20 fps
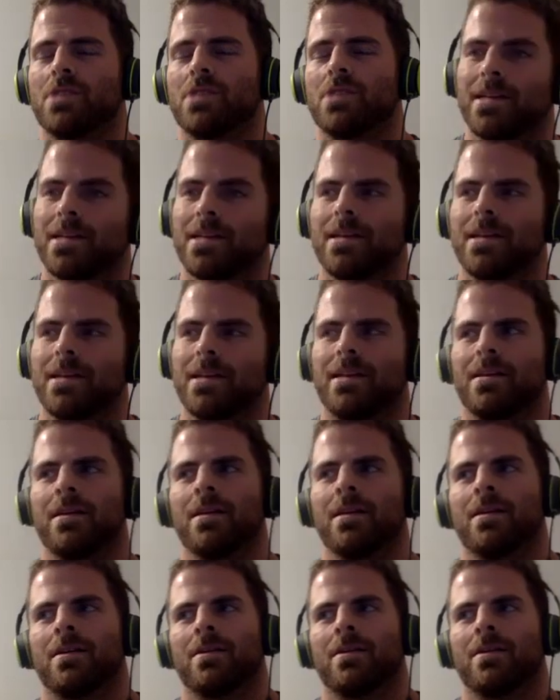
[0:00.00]
Then
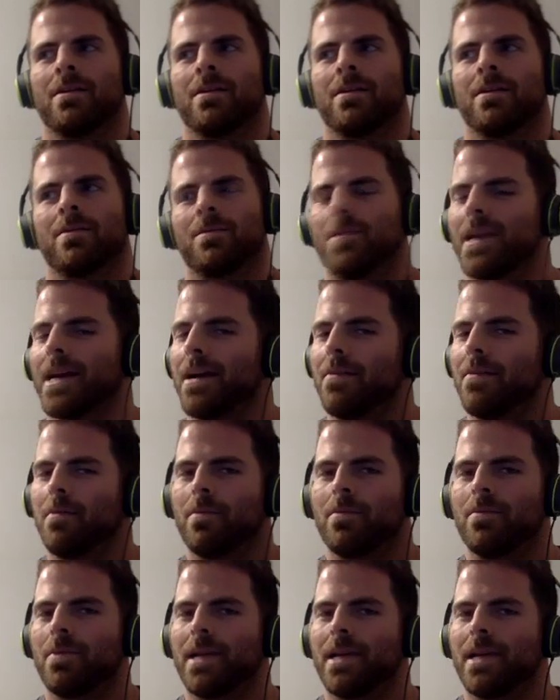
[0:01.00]
we
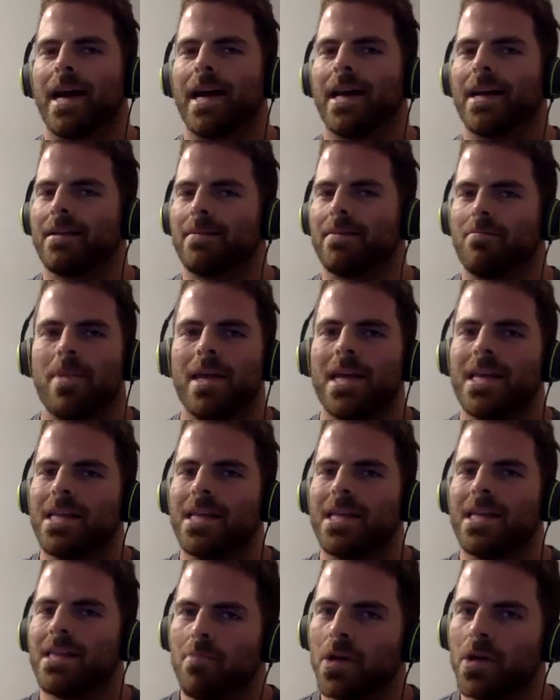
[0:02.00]
got to
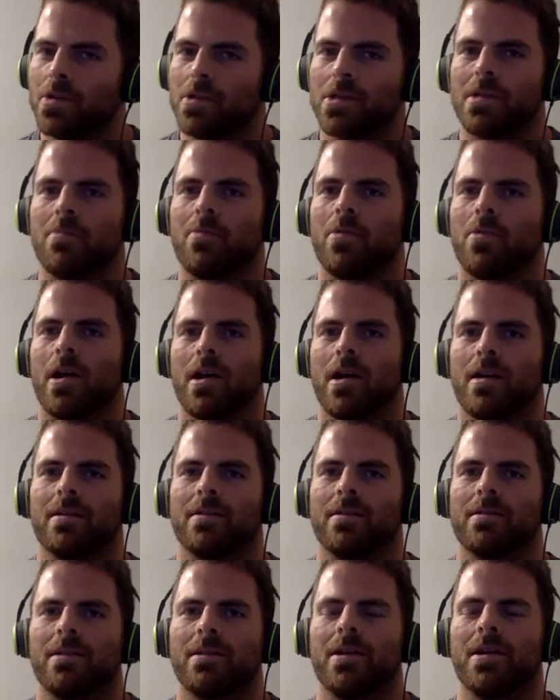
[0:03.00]
meet in the middle
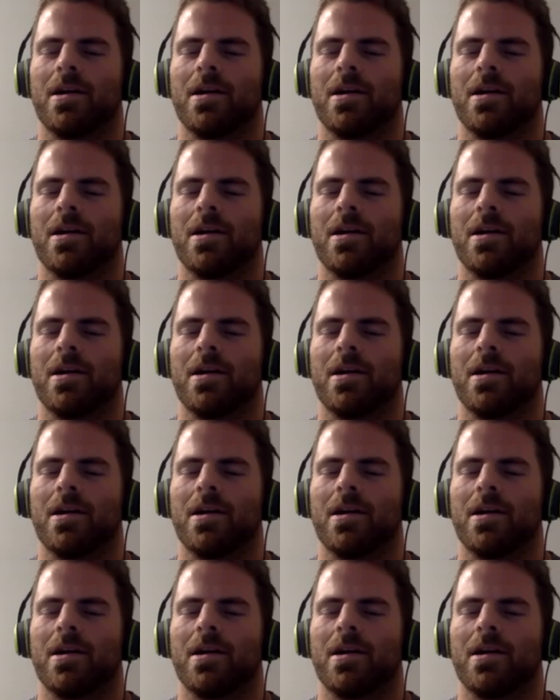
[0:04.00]
somewhere.